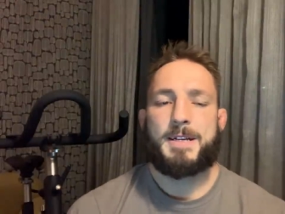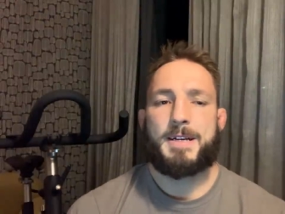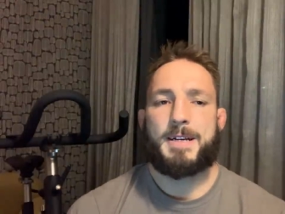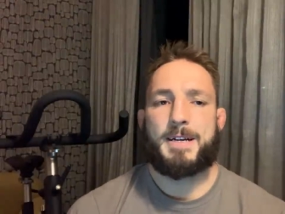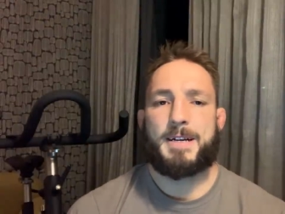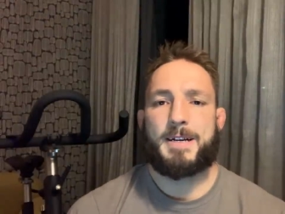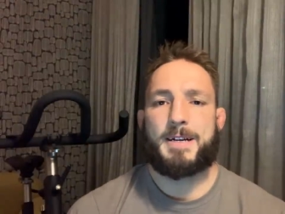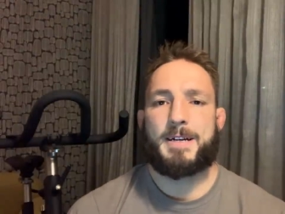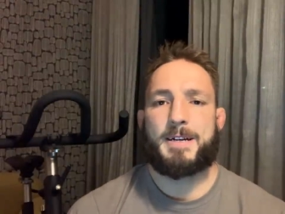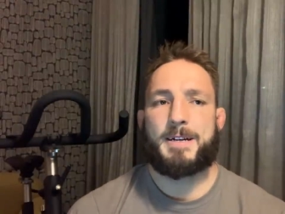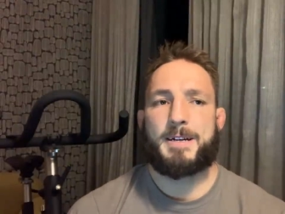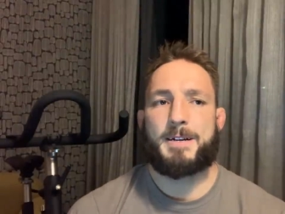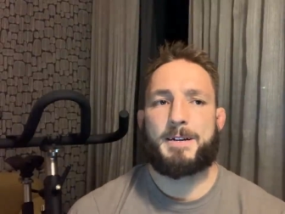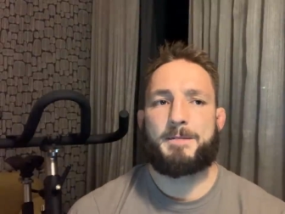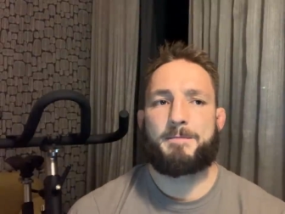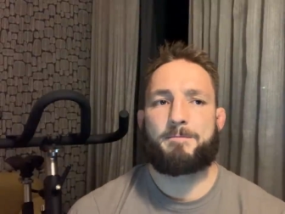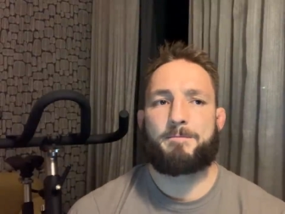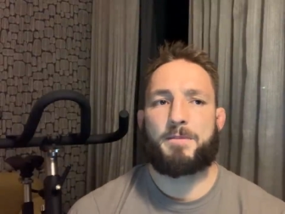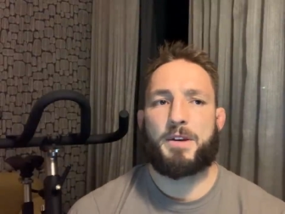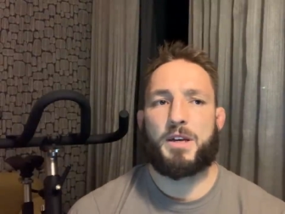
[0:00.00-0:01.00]

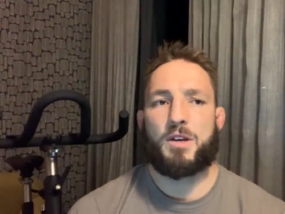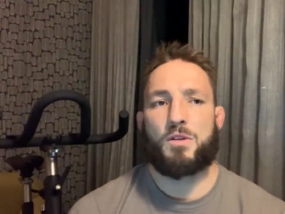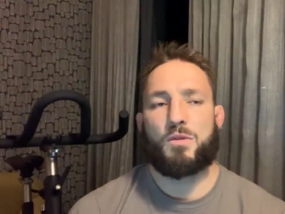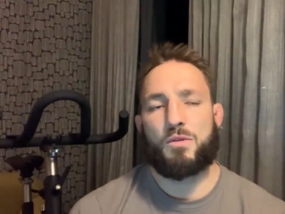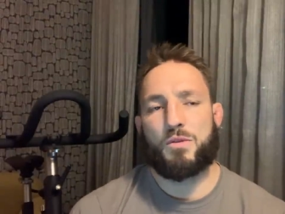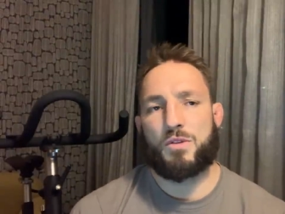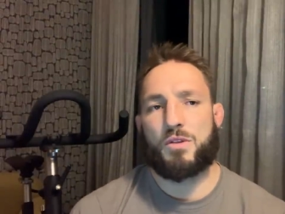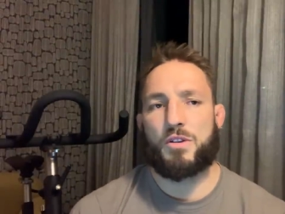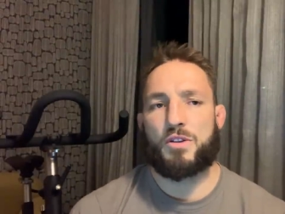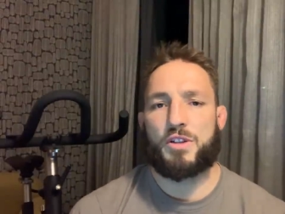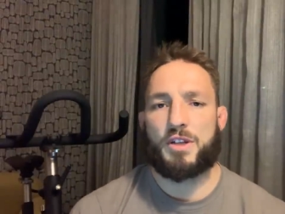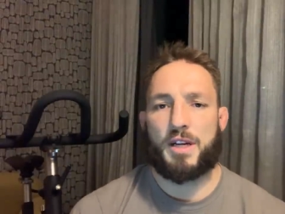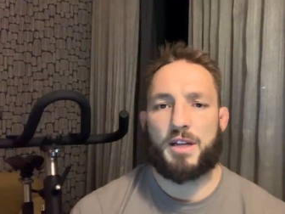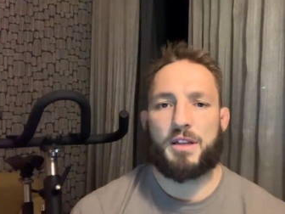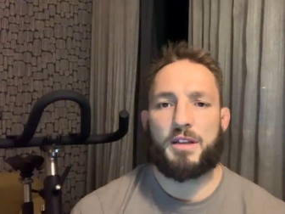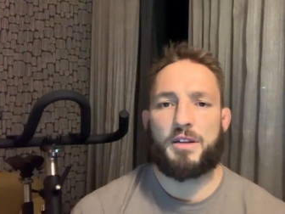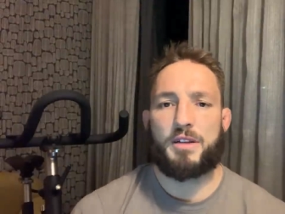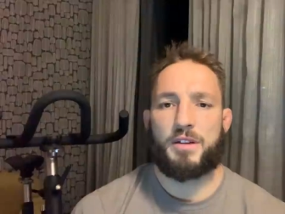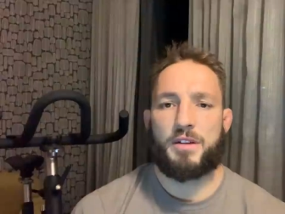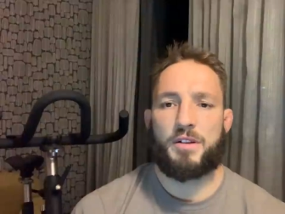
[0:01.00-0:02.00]
Um, and also
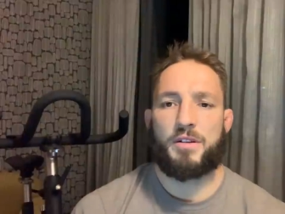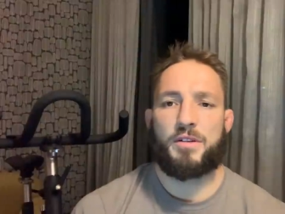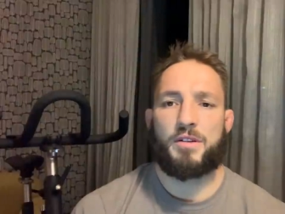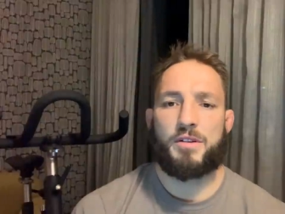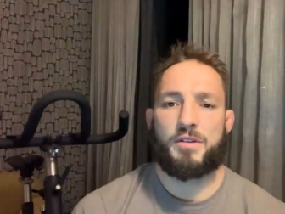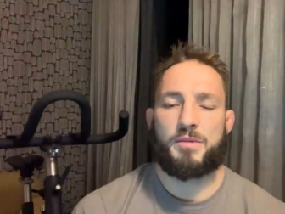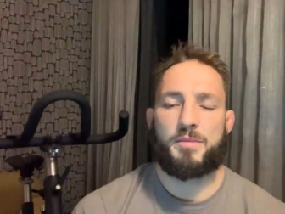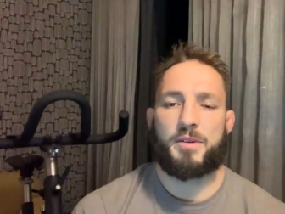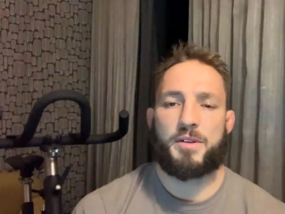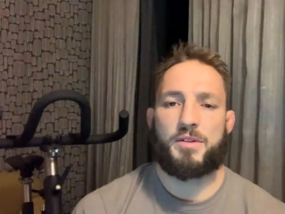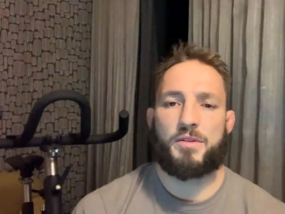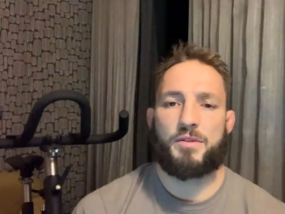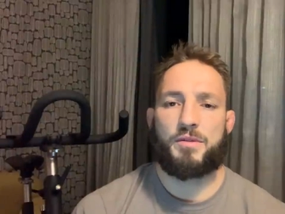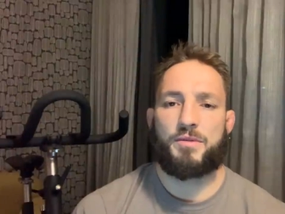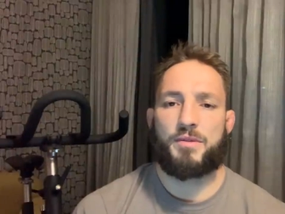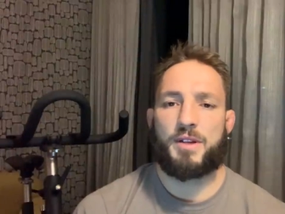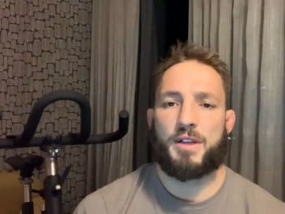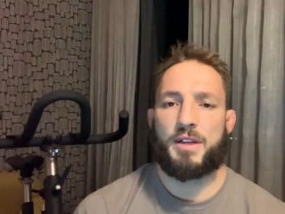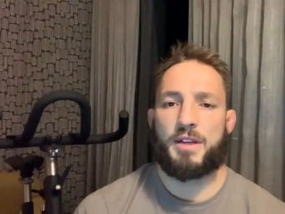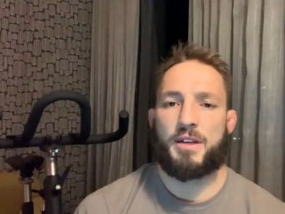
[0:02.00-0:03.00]
Chandler, you know, those would be two
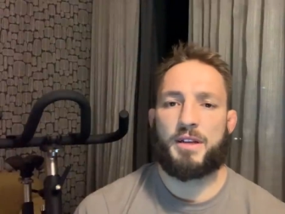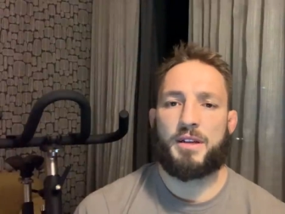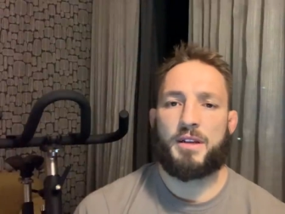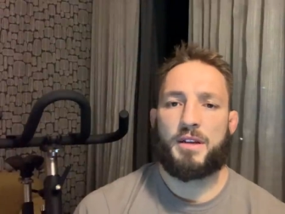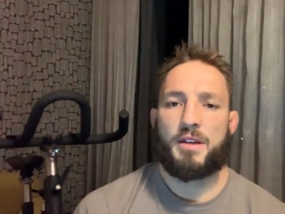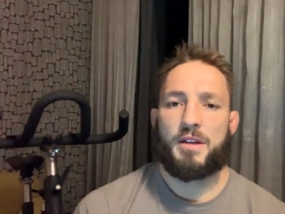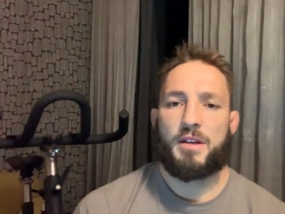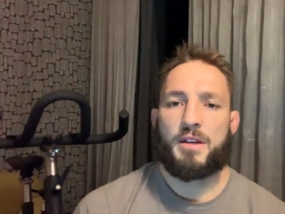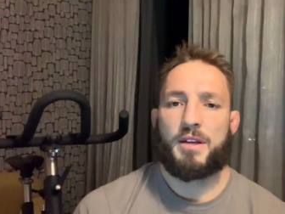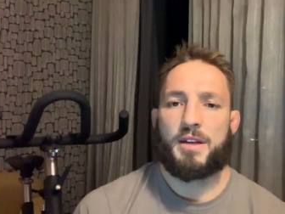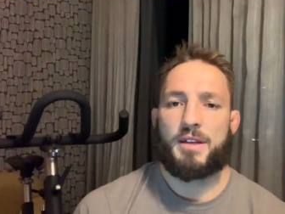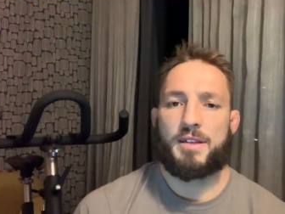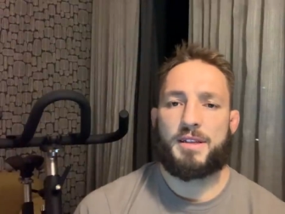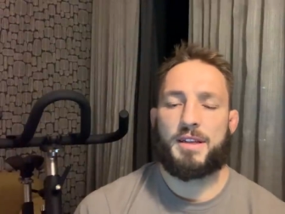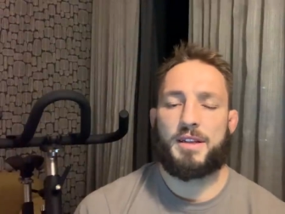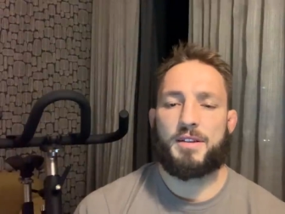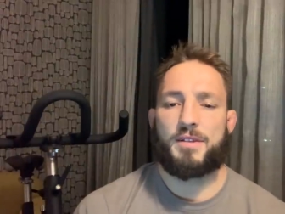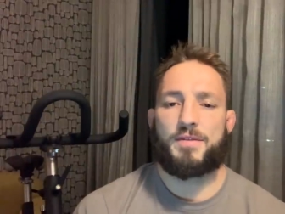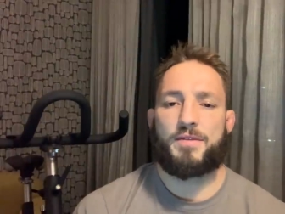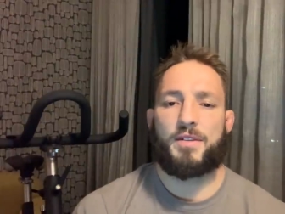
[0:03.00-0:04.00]
really
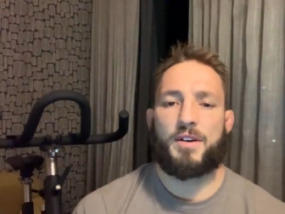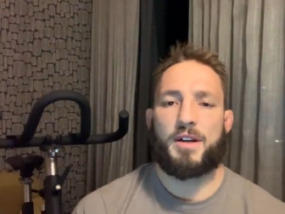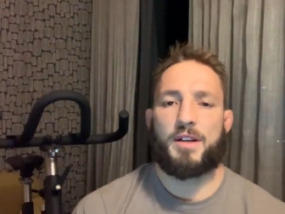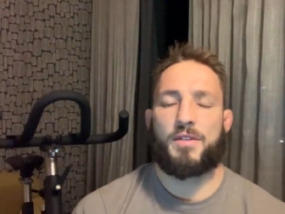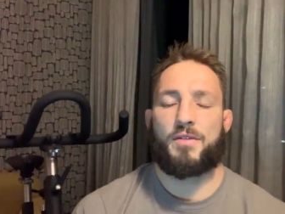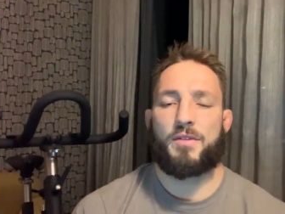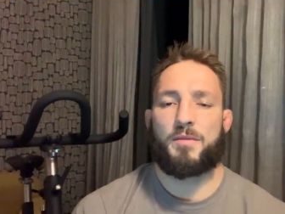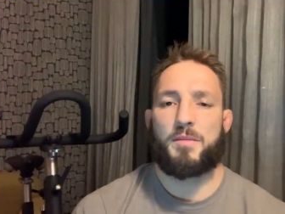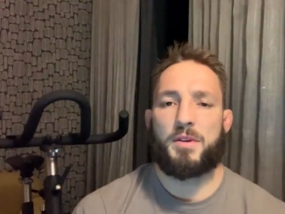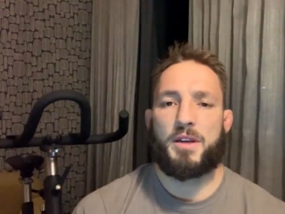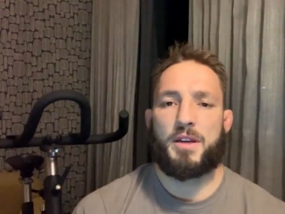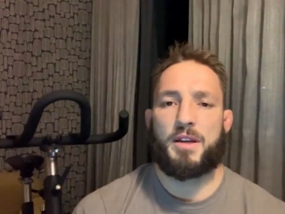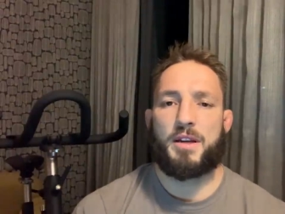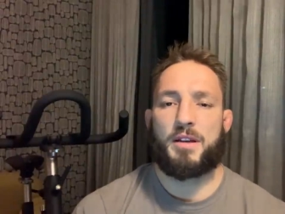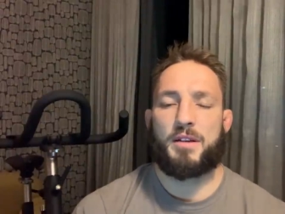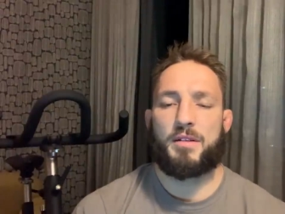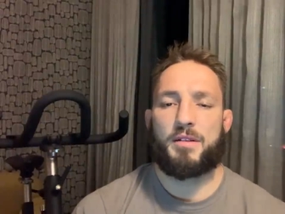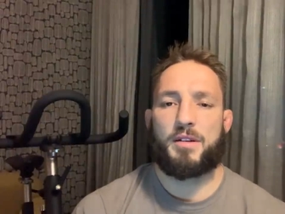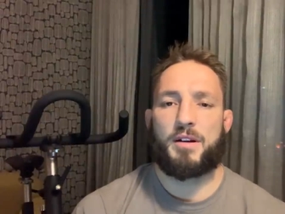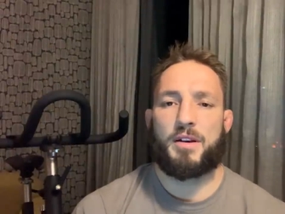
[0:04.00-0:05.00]
intense fights for me,
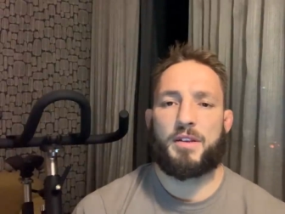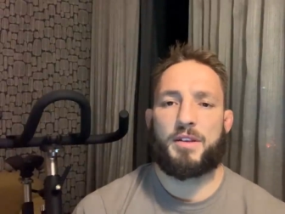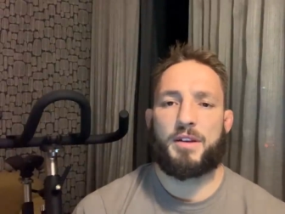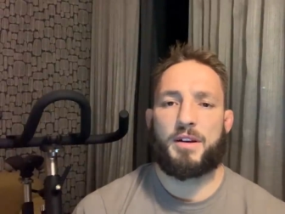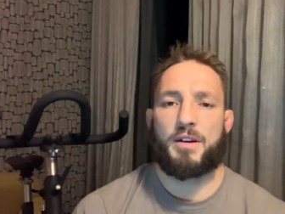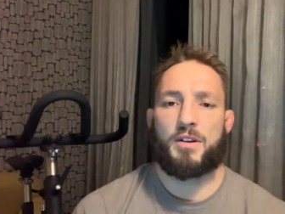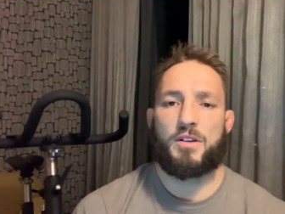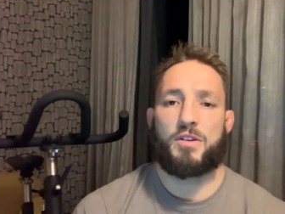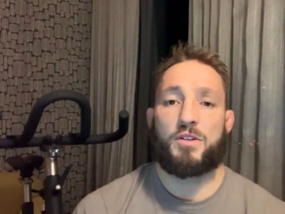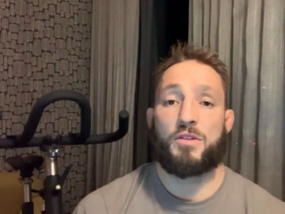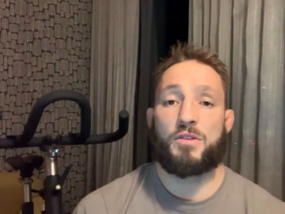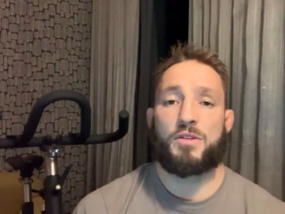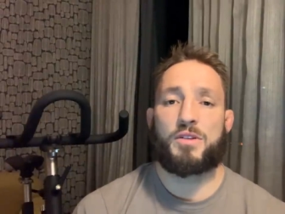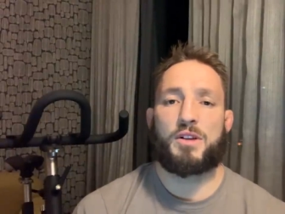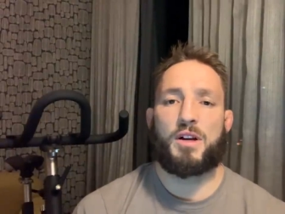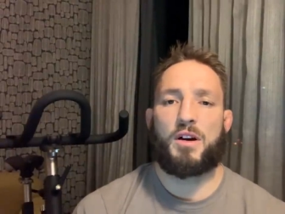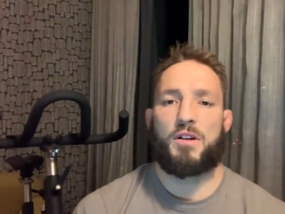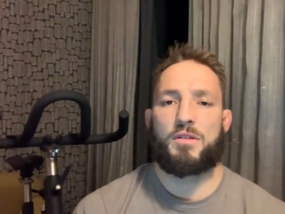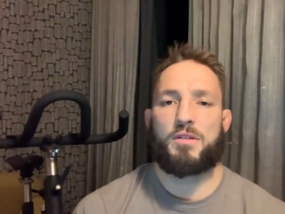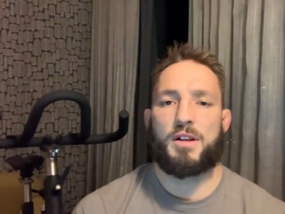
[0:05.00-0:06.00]
and I think good
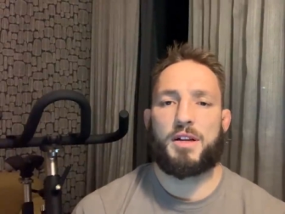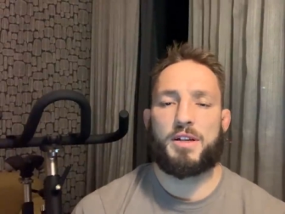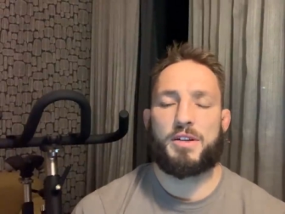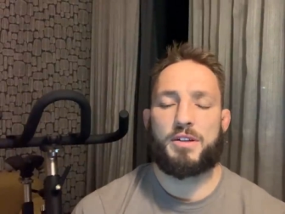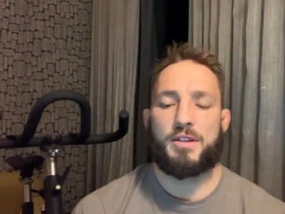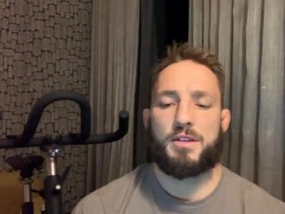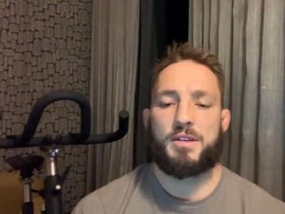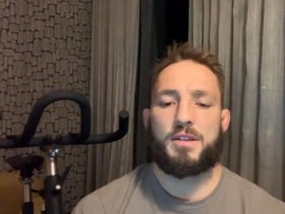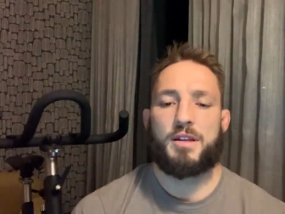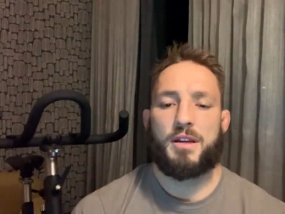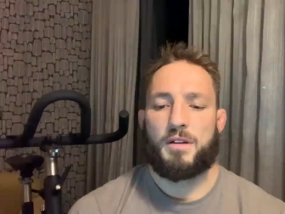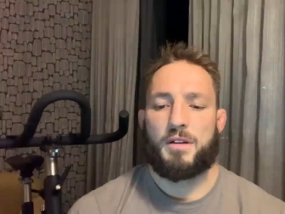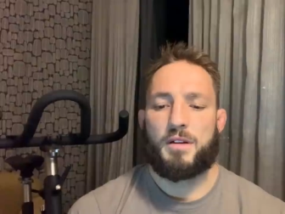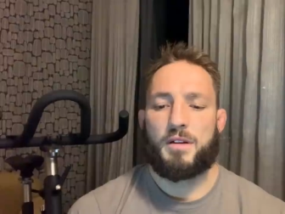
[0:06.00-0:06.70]
style clashes.